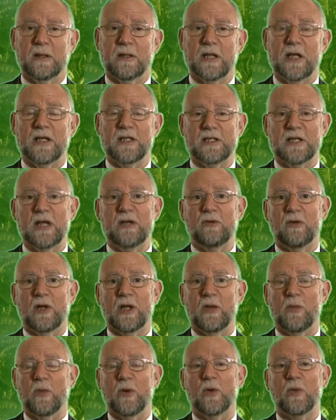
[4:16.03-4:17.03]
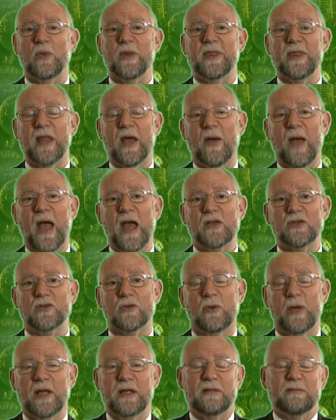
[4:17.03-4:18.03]
They generally will with no
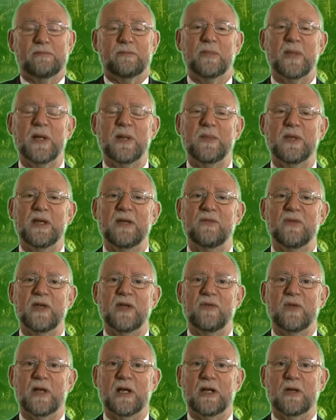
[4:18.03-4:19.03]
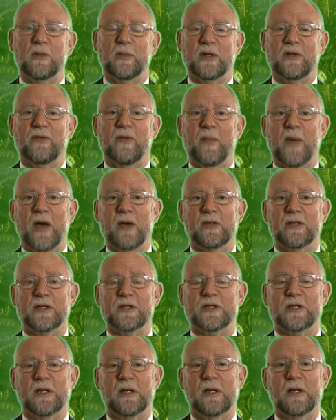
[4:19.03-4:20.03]
hassle and maybe even give you a little bit of a
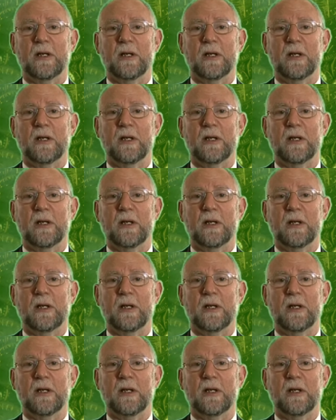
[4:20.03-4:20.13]
bonus.